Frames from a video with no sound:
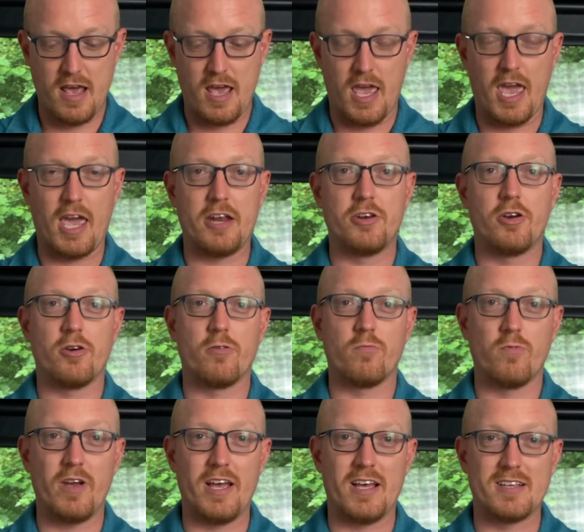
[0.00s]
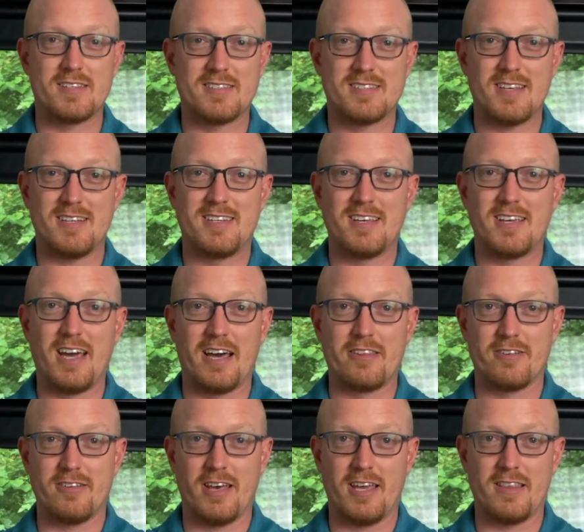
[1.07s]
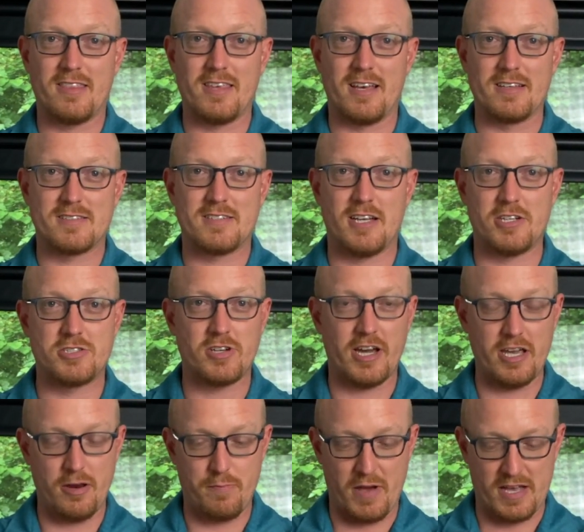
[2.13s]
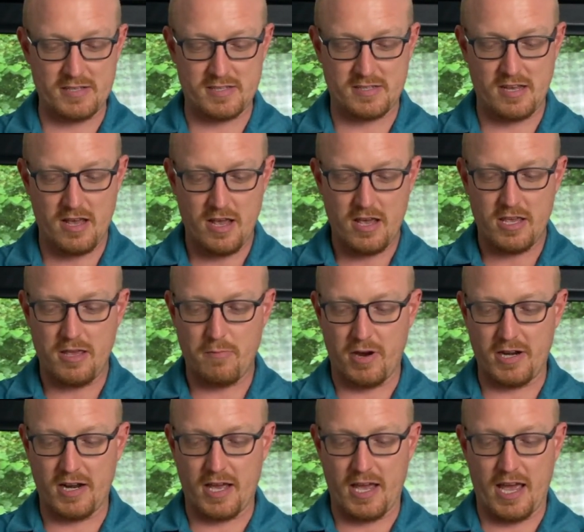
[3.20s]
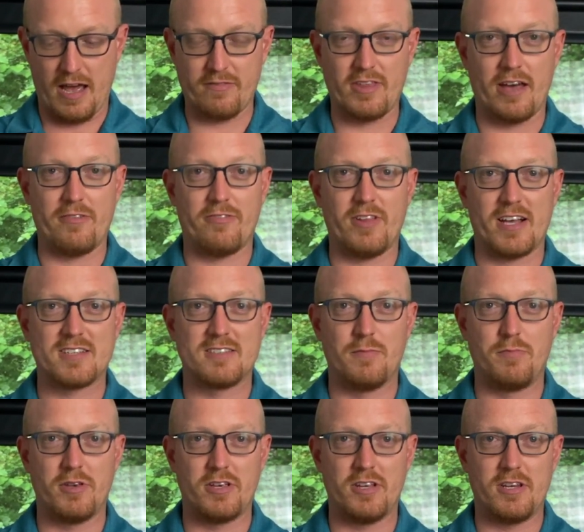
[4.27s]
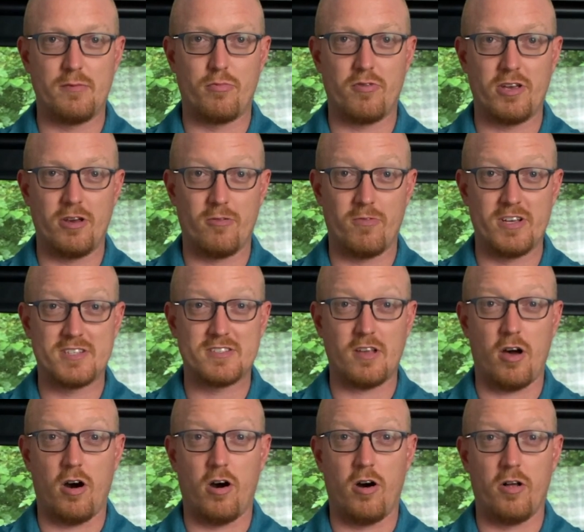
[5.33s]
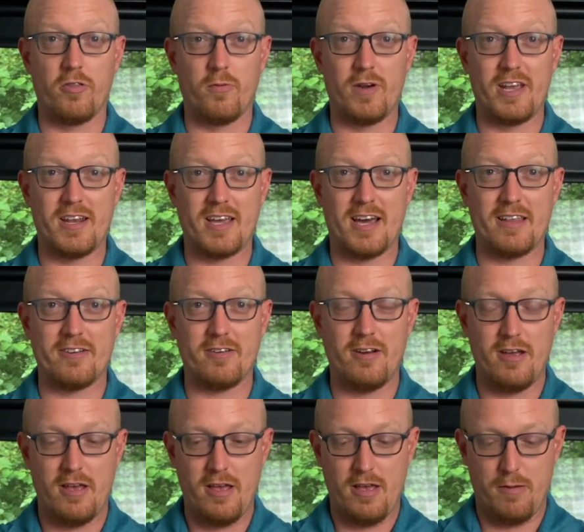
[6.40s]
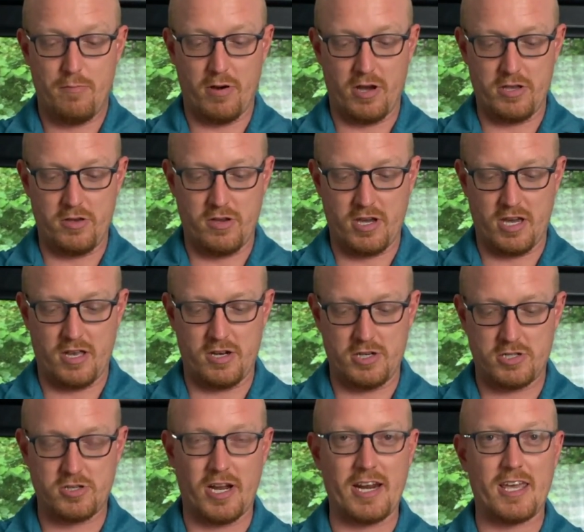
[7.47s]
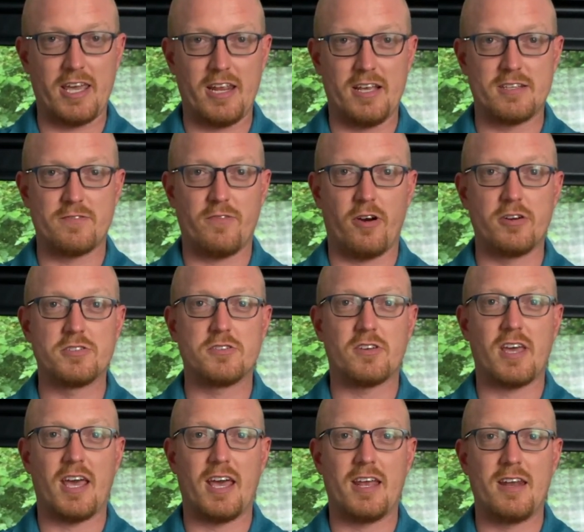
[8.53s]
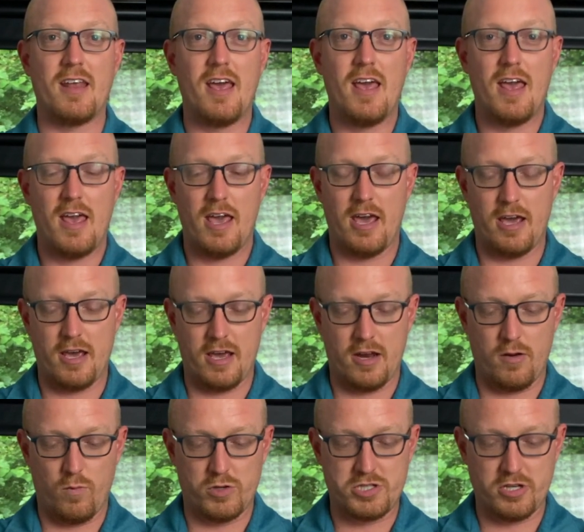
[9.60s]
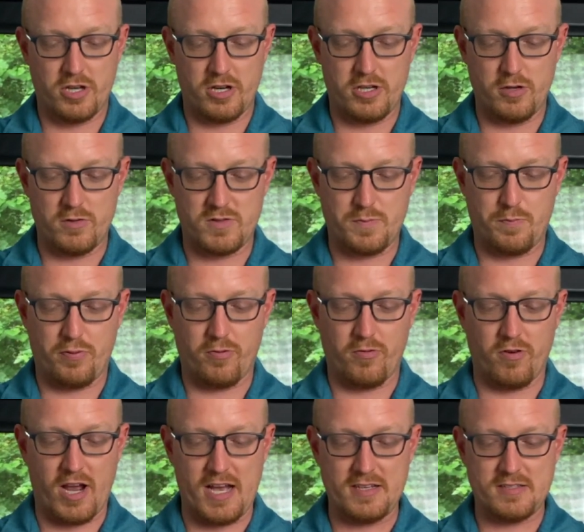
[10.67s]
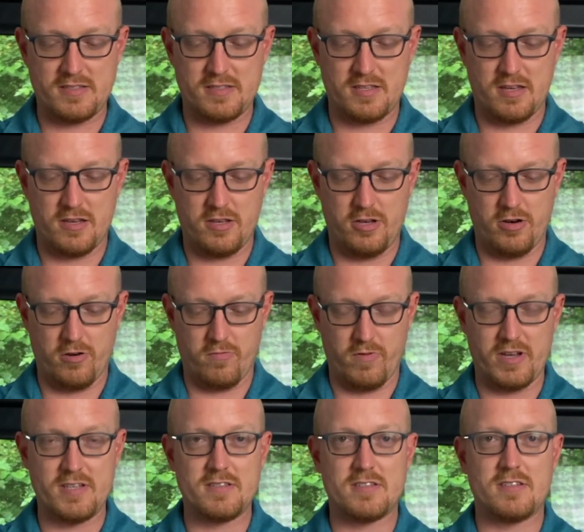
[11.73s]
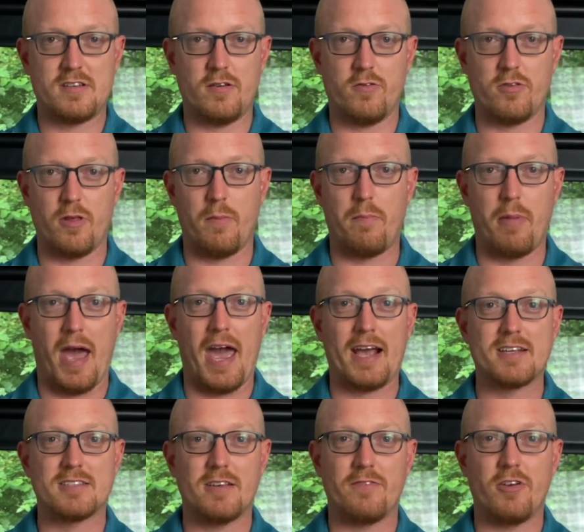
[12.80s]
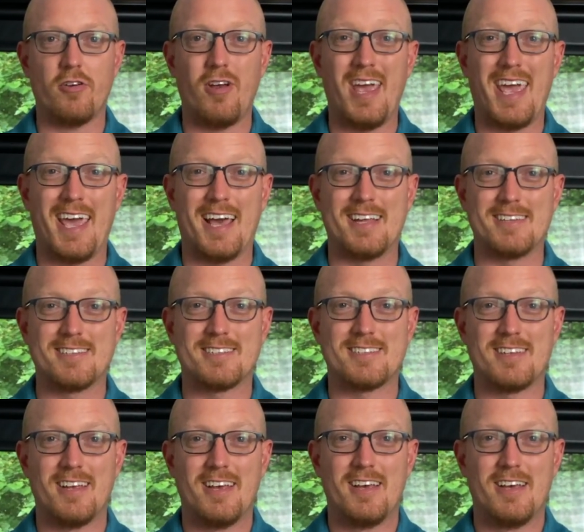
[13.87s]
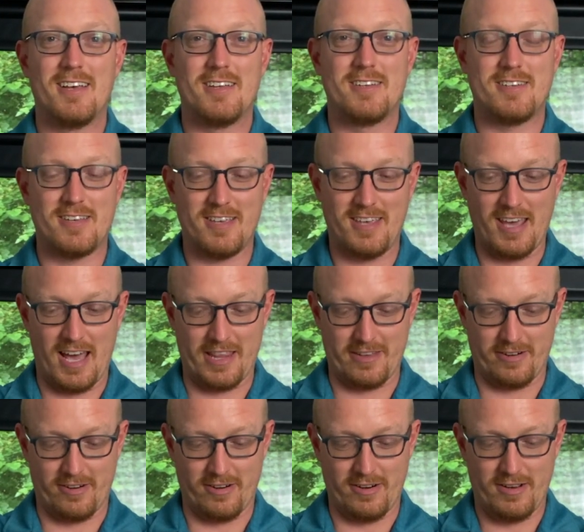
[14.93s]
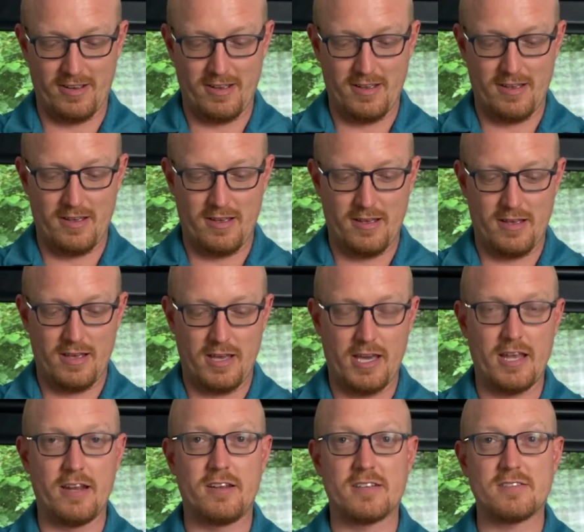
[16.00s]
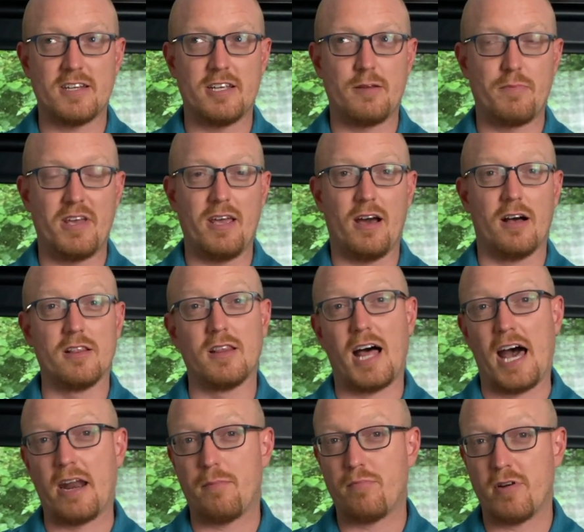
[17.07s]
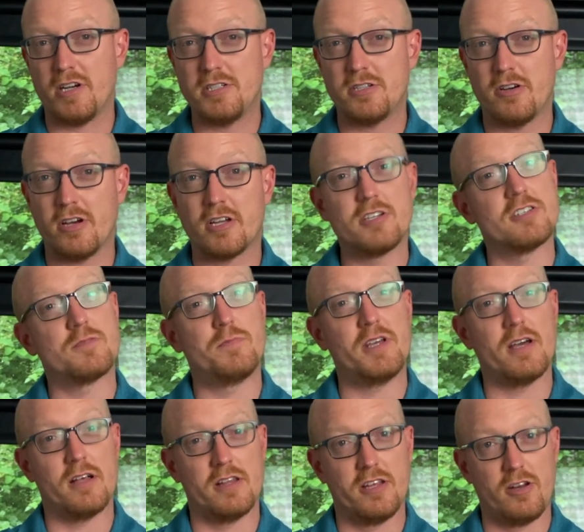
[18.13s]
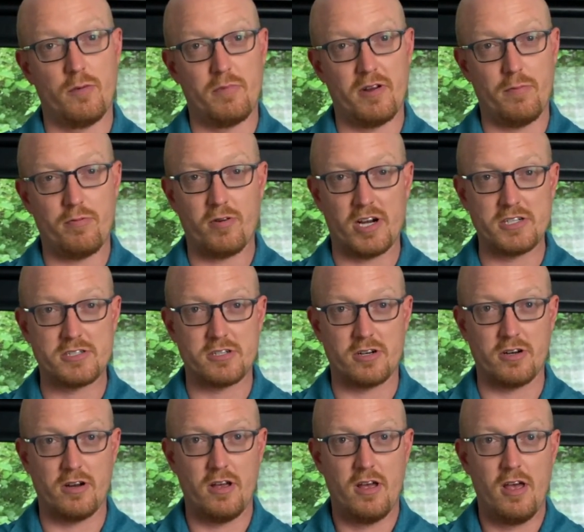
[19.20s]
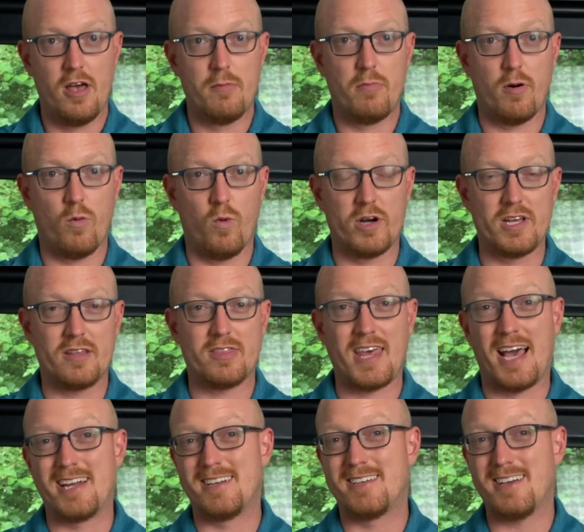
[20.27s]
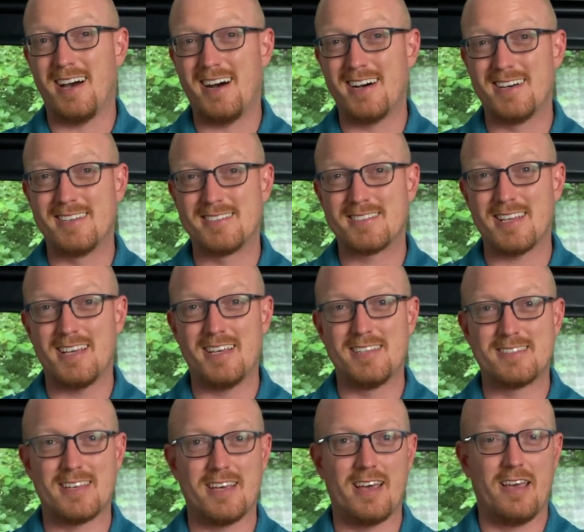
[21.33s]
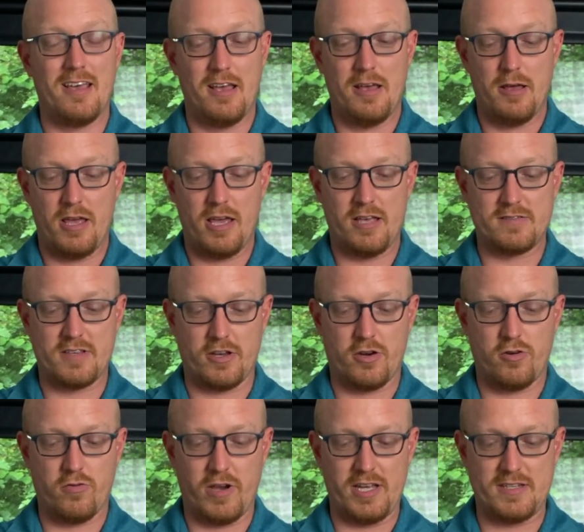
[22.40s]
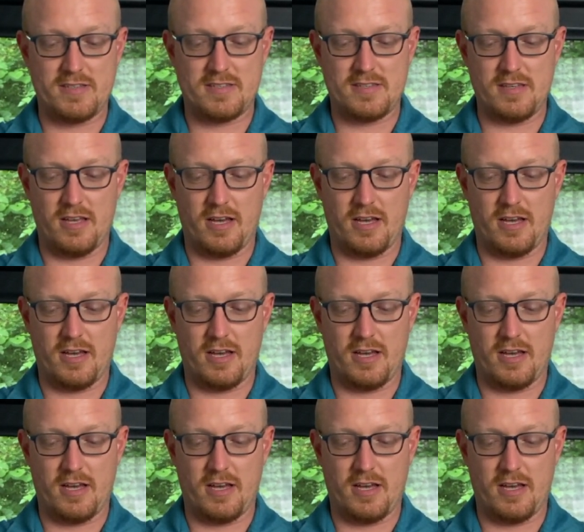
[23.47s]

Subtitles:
and your wrists together like this. Now try your best. You might not have that flexibility to bring your wrists all the way together, but you can try to get it as far as you can. And what you're going to do is press your wrist or the backs of your hands together. And it doesn't need to be a lot of pressure. It can just be a little bit of pressure. But what that does is it creates